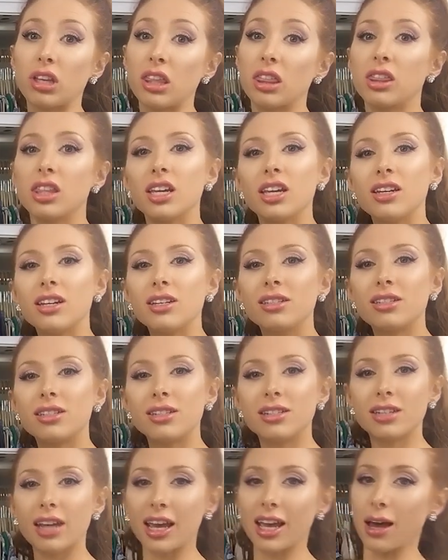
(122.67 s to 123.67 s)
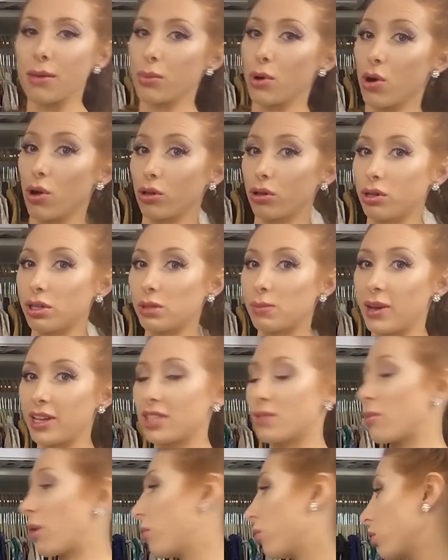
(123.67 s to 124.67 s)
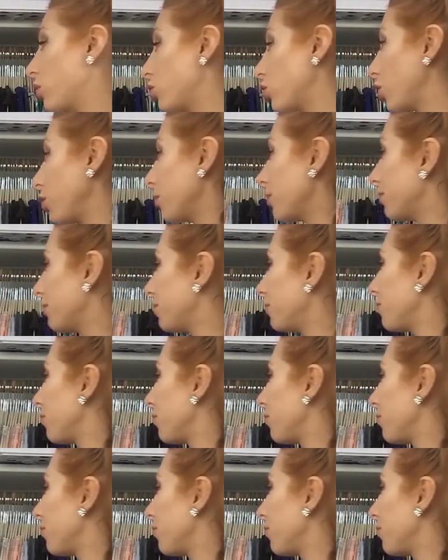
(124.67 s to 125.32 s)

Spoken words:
really thin and didn't take up a whole lot of space in my wardrobe.